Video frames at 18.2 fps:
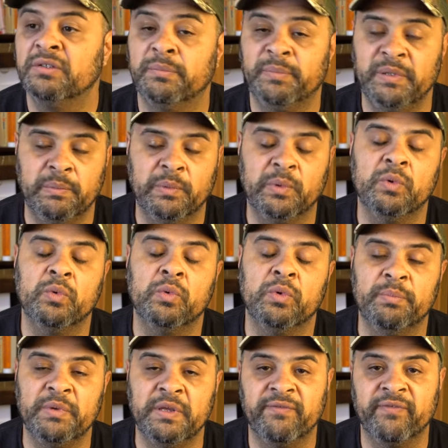to people who
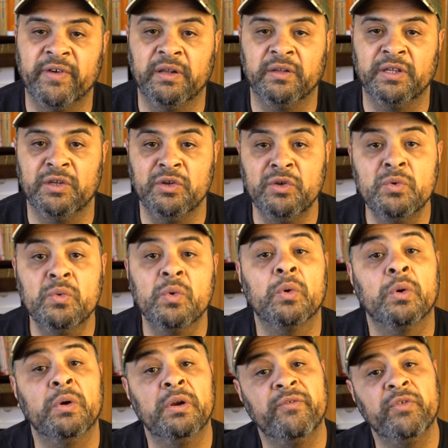would be fairly new,
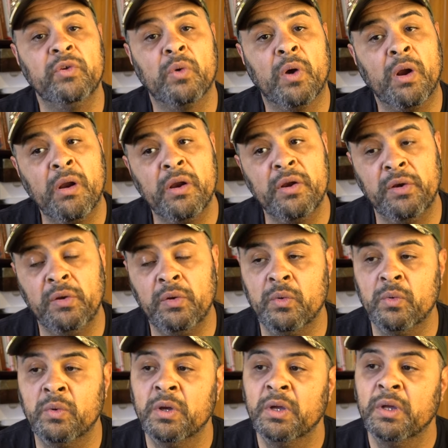or if you aren't
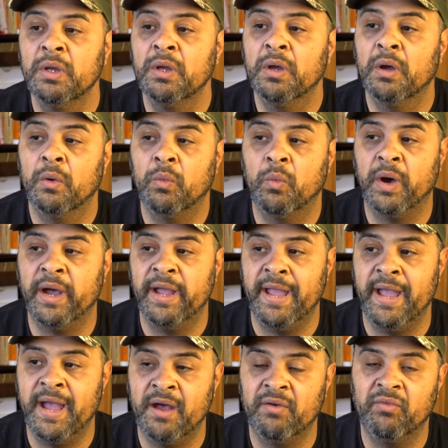new,
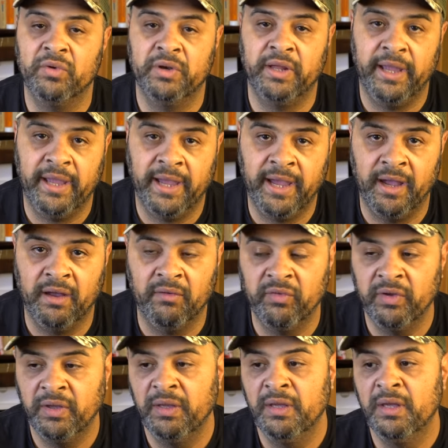why I have what I
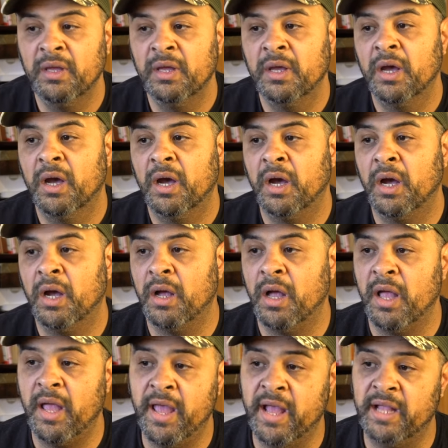have.
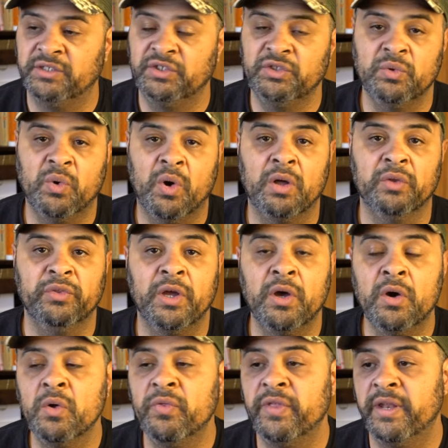Uh, as you all
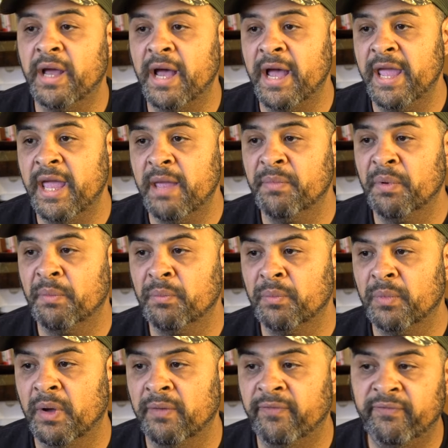know that I am
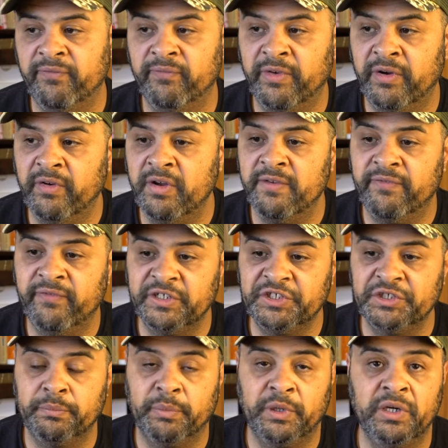a, a very
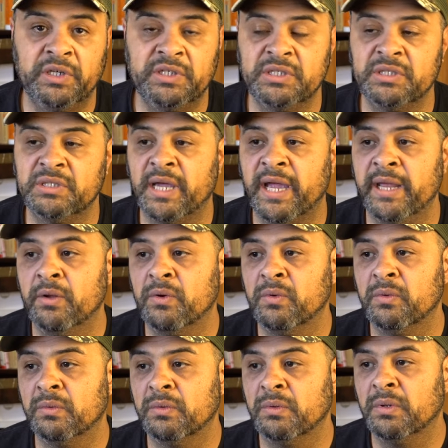efficient person, I
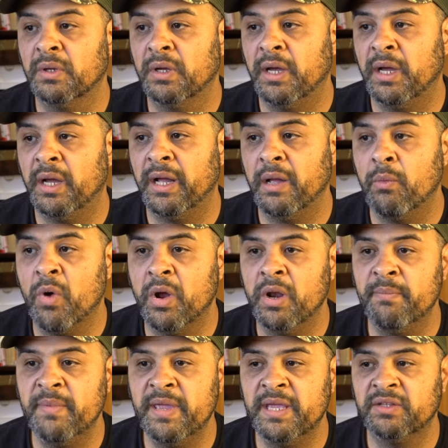don't, I
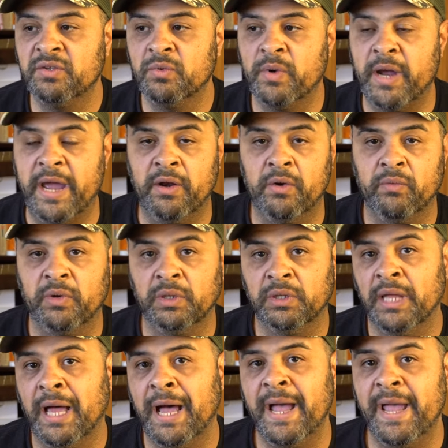want to make it to where I don't
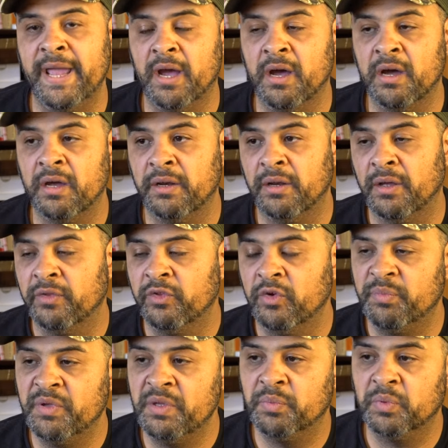rely on
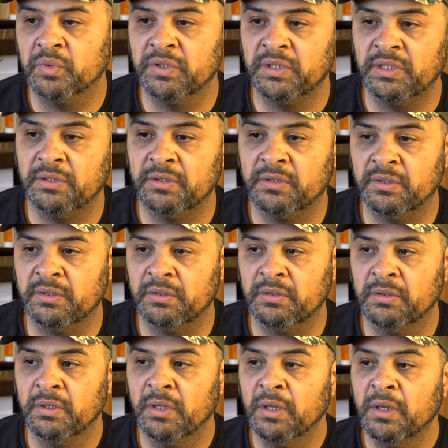other people to, to,